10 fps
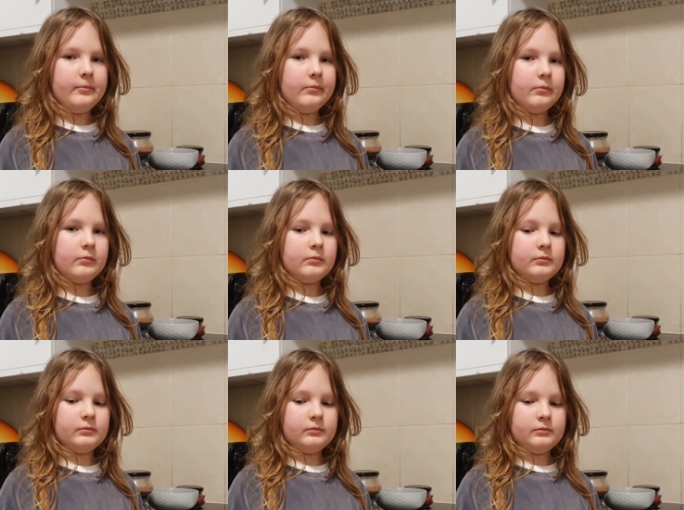Different
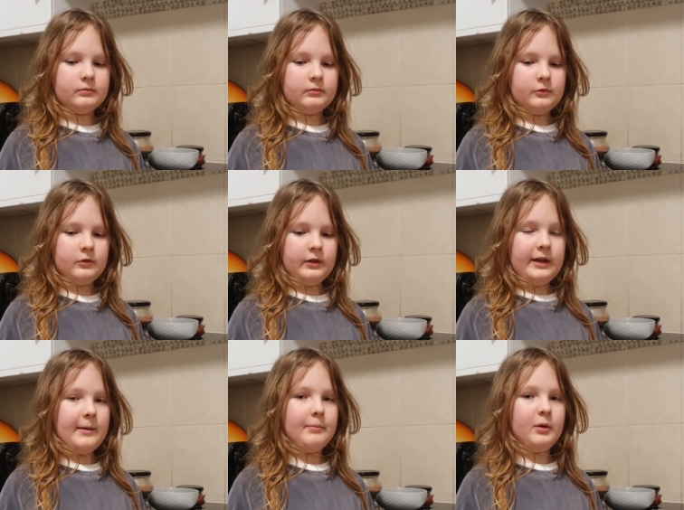foods. Yeah.
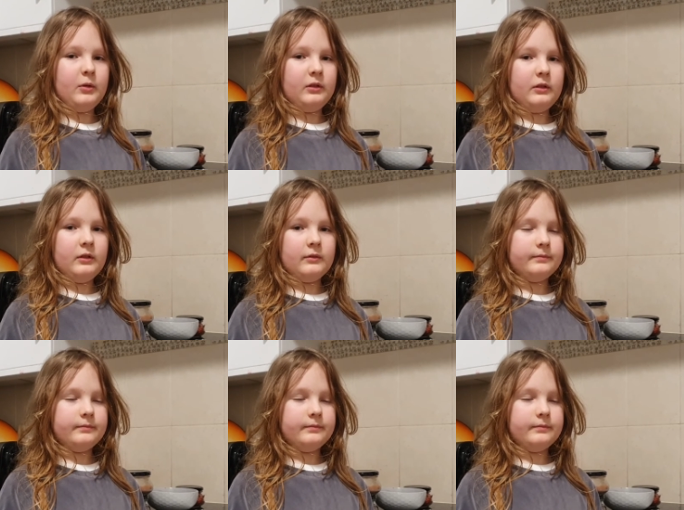Yeah. Per. Okay.